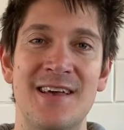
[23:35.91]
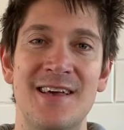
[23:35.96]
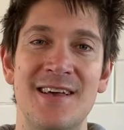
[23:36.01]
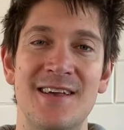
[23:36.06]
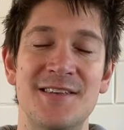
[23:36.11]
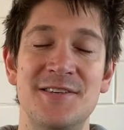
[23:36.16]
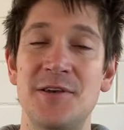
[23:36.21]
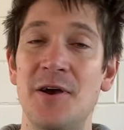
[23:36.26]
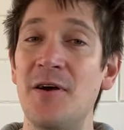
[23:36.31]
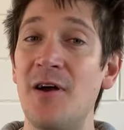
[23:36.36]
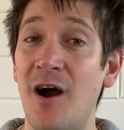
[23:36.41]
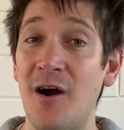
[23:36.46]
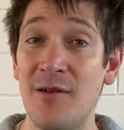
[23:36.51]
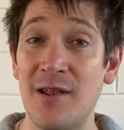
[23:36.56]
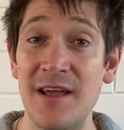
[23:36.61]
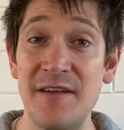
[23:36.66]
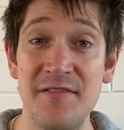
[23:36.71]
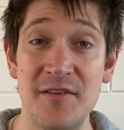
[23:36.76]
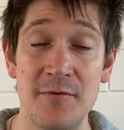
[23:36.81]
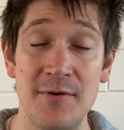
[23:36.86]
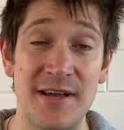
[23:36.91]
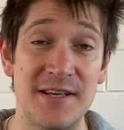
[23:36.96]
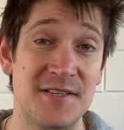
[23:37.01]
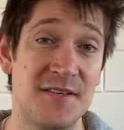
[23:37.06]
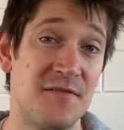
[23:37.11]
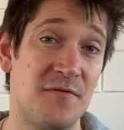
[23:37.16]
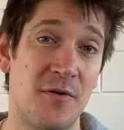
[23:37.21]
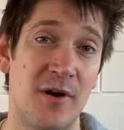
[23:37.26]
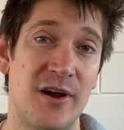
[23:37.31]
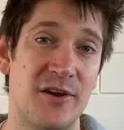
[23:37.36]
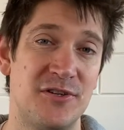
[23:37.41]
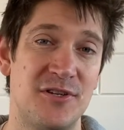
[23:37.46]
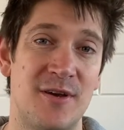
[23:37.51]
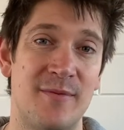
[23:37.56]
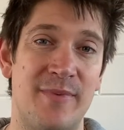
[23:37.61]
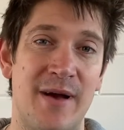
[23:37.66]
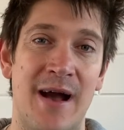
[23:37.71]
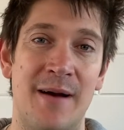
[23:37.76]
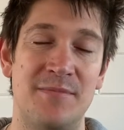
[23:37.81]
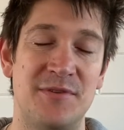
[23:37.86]
So I'll leave the rest of
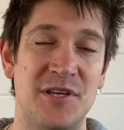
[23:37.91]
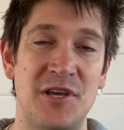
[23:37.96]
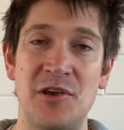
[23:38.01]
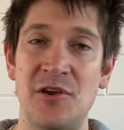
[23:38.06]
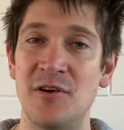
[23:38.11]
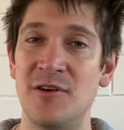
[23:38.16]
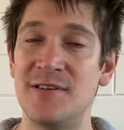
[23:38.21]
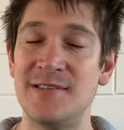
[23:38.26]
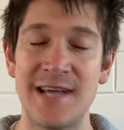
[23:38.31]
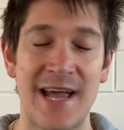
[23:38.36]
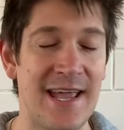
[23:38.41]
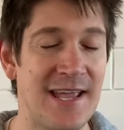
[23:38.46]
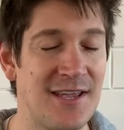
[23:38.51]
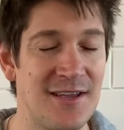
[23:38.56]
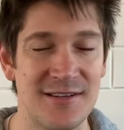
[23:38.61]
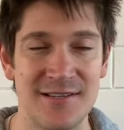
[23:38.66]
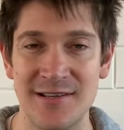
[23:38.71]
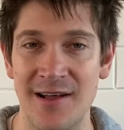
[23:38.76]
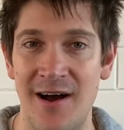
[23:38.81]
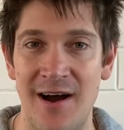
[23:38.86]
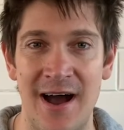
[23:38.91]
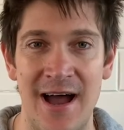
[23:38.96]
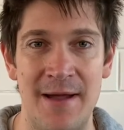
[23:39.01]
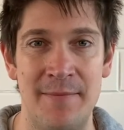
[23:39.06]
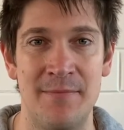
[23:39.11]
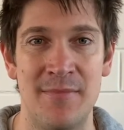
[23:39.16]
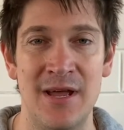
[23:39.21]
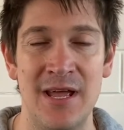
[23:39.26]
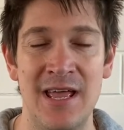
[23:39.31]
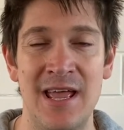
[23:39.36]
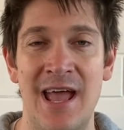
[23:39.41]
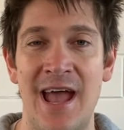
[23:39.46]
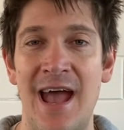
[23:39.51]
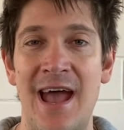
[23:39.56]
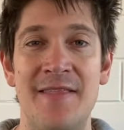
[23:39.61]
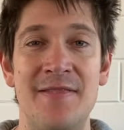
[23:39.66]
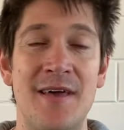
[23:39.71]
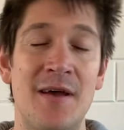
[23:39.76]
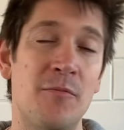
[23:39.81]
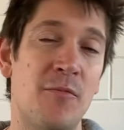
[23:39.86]
worship up to you. Take your time,
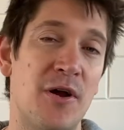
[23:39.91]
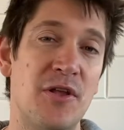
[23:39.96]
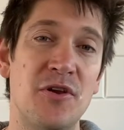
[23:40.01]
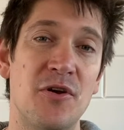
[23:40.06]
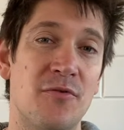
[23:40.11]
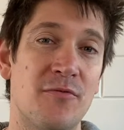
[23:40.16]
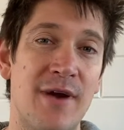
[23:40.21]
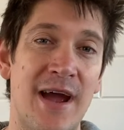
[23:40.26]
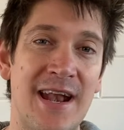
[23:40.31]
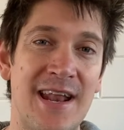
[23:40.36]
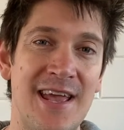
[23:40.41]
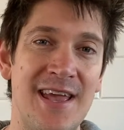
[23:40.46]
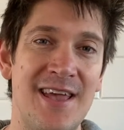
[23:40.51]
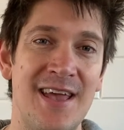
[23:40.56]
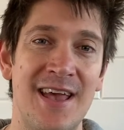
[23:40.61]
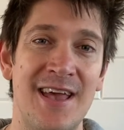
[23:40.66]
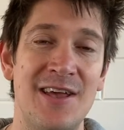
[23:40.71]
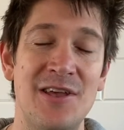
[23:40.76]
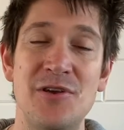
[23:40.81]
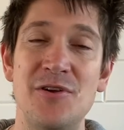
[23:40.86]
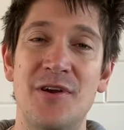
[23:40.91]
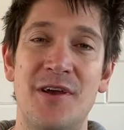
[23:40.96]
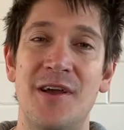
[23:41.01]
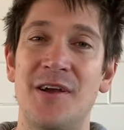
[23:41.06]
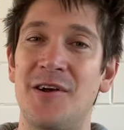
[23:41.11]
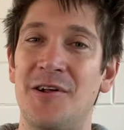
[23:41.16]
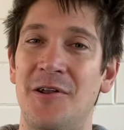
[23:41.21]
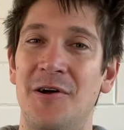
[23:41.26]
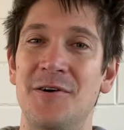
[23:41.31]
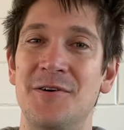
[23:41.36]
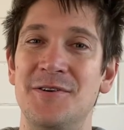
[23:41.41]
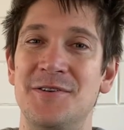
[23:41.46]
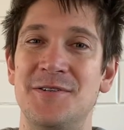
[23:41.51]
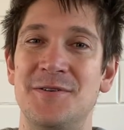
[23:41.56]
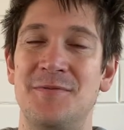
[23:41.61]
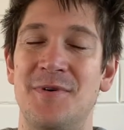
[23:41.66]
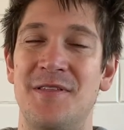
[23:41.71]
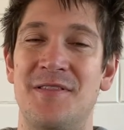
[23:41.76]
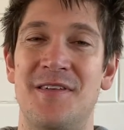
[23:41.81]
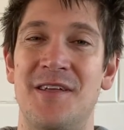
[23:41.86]
and then when you're ready, you can
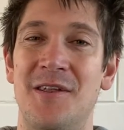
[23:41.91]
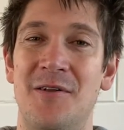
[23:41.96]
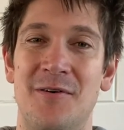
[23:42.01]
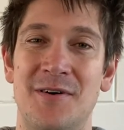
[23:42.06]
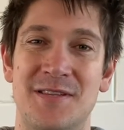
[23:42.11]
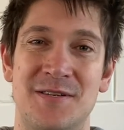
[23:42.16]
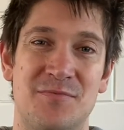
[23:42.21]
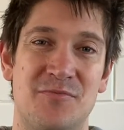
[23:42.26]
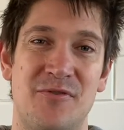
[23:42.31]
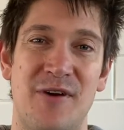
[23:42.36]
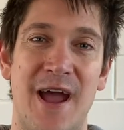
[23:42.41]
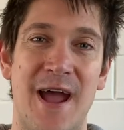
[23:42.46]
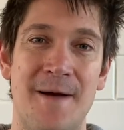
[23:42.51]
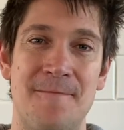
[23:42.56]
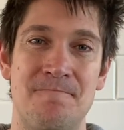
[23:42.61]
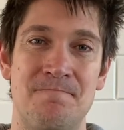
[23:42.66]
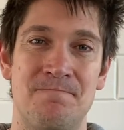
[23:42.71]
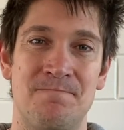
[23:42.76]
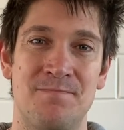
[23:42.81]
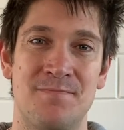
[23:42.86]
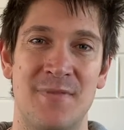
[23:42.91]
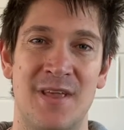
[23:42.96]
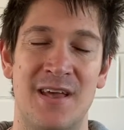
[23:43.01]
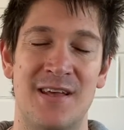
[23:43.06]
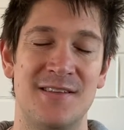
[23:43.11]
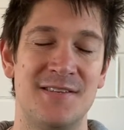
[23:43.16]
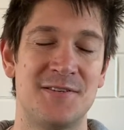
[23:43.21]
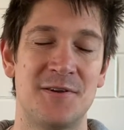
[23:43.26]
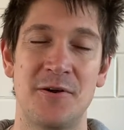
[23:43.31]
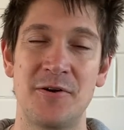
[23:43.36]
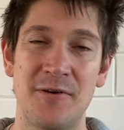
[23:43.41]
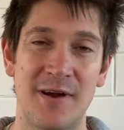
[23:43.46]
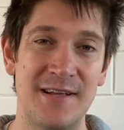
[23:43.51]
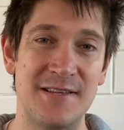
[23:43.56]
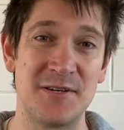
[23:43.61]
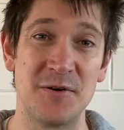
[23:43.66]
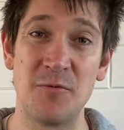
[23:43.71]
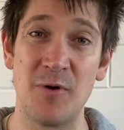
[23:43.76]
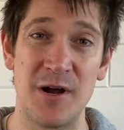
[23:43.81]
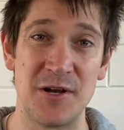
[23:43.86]
close with the Lord's Prayer. So great
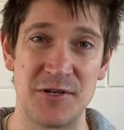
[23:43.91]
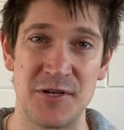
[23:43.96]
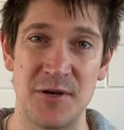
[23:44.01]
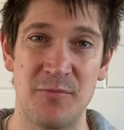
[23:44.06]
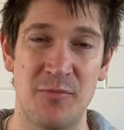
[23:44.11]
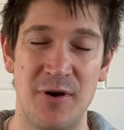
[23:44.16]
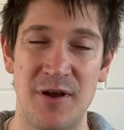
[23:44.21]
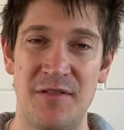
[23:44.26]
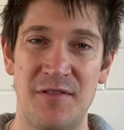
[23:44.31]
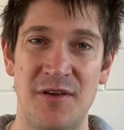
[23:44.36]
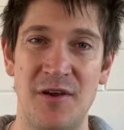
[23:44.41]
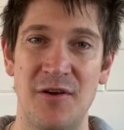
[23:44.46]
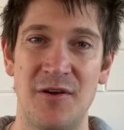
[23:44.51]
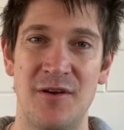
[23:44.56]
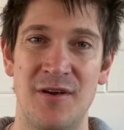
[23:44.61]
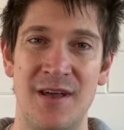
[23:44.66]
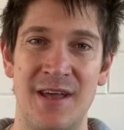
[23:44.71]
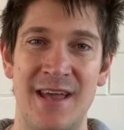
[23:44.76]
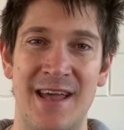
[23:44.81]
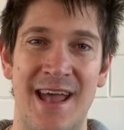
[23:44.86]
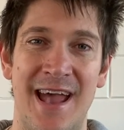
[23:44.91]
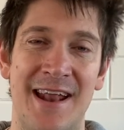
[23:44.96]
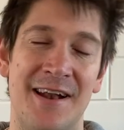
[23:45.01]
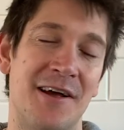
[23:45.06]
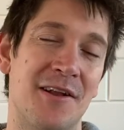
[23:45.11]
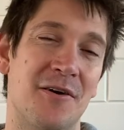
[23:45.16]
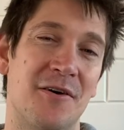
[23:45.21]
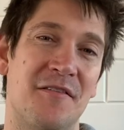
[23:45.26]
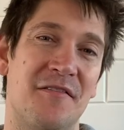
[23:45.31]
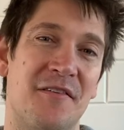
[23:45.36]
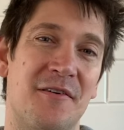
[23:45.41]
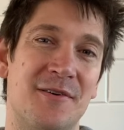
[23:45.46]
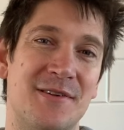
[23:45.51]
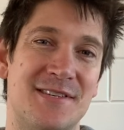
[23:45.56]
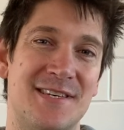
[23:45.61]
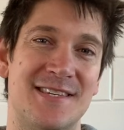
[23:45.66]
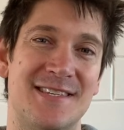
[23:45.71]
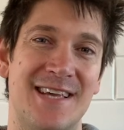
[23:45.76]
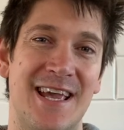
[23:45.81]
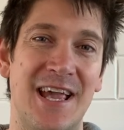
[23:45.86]
to worship with you, and I look forward
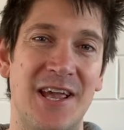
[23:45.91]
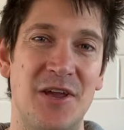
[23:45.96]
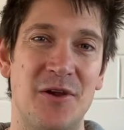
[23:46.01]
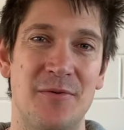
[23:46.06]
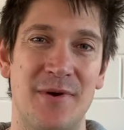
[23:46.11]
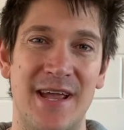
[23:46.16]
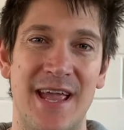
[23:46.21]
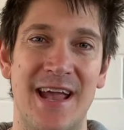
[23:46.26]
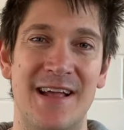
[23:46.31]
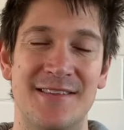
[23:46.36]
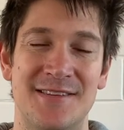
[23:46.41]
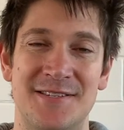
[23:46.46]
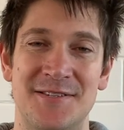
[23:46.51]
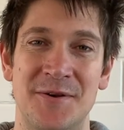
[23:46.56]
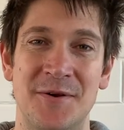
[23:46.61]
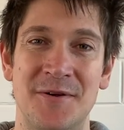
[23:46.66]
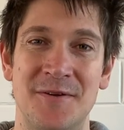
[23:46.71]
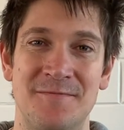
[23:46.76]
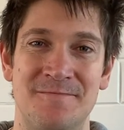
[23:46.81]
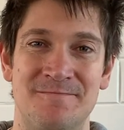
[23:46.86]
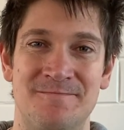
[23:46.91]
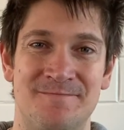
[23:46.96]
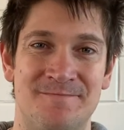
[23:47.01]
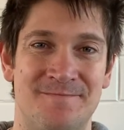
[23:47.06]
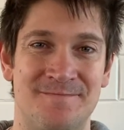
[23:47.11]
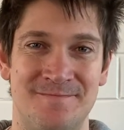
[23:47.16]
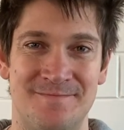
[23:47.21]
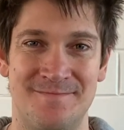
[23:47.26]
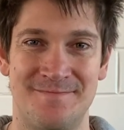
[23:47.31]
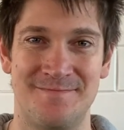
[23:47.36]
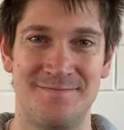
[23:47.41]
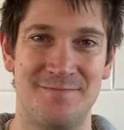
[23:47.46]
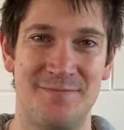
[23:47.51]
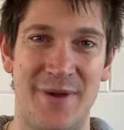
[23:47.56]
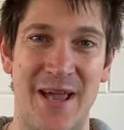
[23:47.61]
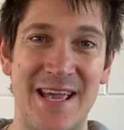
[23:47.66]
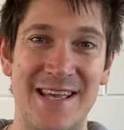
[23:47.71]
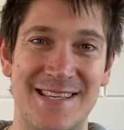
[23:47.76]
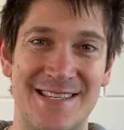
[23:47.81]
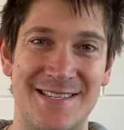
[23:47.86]
to seeing you again soon.
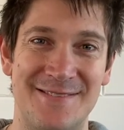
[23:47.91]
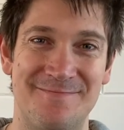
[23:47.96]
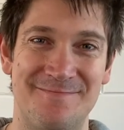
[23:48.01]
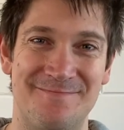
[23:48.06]
Peace.